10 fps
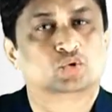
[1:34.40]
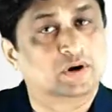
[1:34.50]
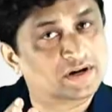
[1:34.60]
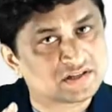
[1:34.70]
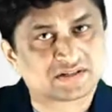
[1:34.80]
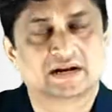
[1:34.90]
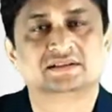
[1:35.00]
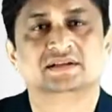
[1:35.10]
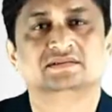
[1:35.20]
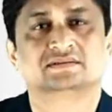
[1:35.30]
To
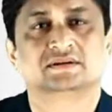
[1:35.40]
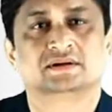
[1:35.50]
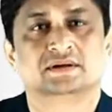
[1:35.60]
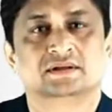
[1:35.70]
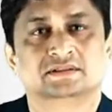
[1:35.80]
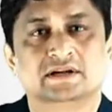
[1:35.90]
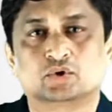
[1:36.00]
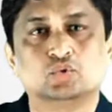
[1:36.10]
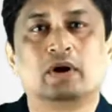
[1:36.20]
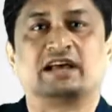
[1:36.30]
understand this, there
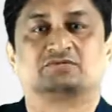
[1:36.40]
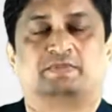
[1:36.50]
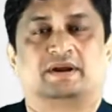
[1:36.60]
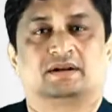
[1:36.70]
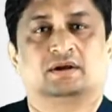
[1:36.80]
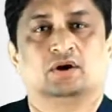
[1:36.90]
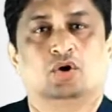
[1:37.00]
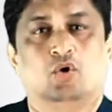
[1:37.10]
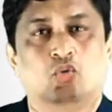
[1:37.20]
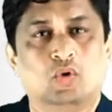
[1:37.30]
are two aspects.
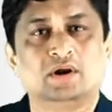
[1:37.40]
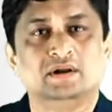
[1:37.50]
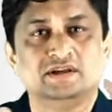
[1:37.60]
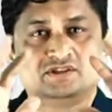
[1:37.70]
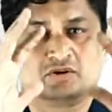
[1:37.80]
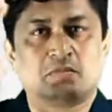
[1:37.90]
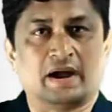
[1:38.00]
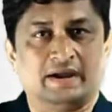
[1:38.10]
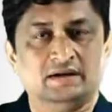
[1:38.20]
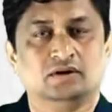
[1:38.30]
One is your
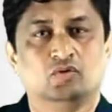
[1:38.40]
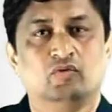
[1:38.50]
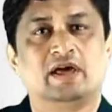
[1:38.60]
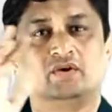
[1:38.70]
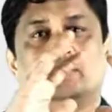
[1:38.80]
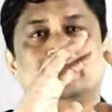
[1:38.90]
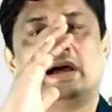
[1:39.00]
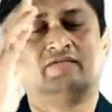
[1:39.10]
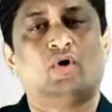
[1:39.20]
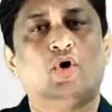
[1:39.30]
mind, where you
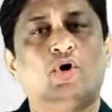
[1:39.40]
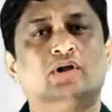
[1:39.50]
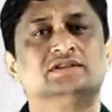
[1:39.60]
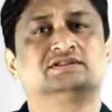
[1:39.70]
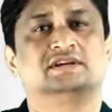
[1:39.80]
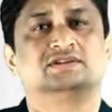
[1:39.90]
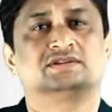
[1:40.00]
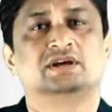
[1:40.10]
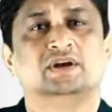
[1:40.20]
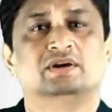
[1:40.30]
have all the
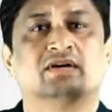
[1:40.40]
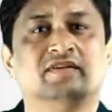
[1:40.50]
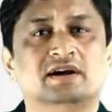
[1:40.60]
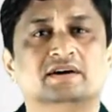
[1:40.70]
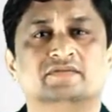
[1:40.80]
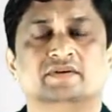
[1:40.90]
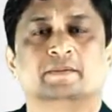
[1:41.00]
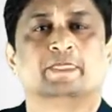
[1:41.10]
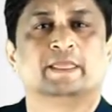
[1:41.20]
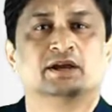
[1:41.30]
things. You have love,
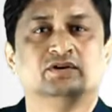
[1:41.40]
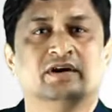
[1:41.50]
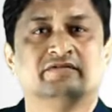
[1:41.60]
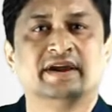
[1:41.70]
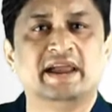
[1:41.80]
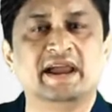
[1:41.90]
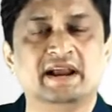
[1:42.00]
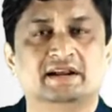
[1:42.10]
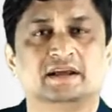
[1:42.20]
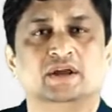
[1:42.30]
you have
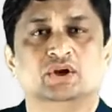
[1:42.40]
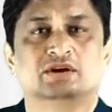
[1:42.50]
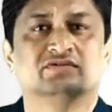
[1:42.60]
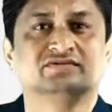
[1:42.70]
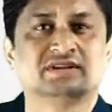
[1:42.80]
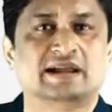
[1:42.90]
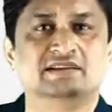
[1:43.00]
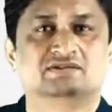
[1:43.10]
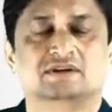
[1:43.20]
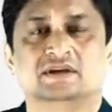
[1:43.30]
hate, you have
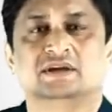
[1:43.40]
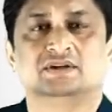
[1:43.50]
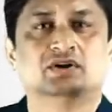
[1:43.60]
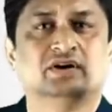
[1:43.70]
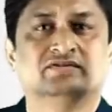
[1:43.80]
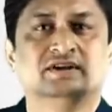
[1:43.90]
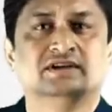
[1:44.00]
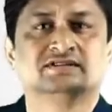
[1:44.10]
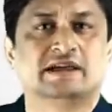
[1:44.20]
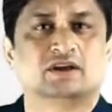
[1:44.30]
science, you have
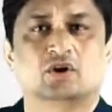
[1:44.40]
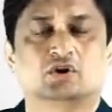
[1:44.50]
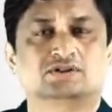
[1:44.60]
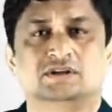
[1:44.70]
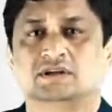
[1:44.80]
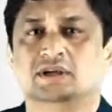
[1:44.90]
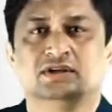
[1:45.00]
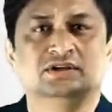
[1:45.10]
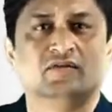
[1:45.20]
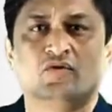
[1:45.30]
psychology,
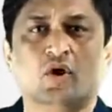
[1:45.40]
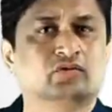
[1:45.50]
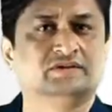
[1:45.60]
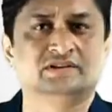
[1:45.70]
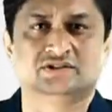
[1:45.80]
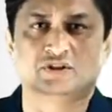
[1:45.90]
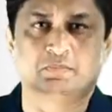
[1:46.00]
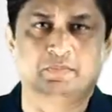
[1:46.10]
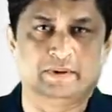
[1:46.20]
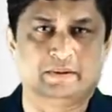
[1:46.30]
you have a lot of things in
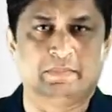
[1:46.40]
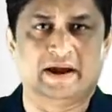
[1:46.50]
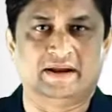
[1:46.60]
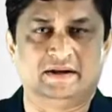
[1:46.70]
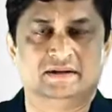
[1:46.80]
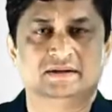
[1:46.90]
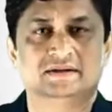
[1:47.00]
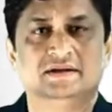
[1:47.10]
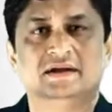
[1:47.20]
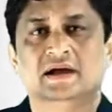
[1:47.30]
the mind.
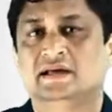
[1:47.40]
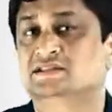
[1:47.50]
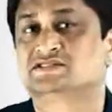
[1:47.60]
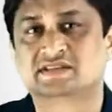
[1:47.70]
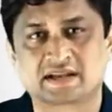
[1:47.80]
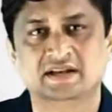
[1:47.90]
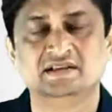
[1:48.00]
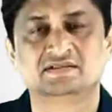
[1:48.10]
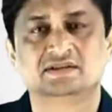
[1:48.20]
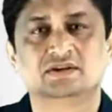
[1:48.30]
And the second
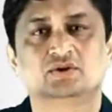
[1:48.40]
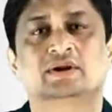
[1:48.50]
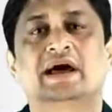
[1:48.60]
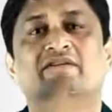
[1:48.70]
is your